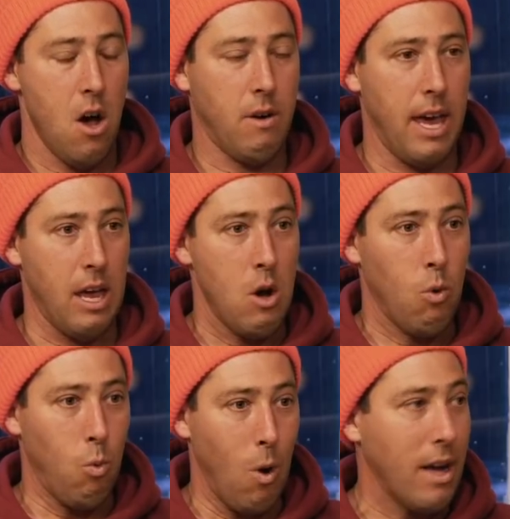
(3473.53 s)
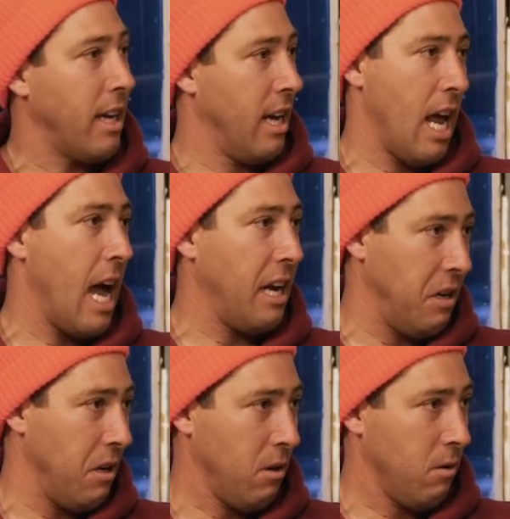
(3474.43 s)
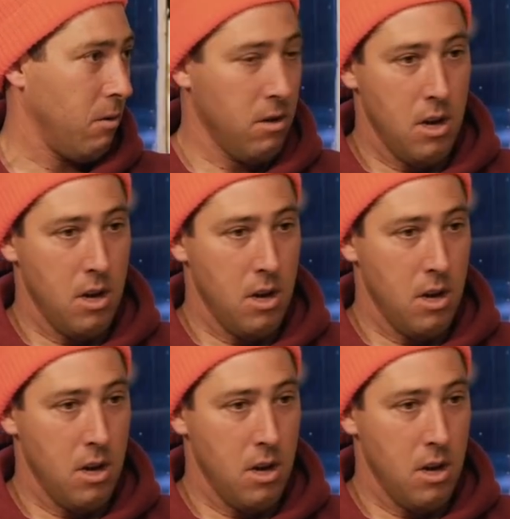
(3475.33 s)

okay, what can I do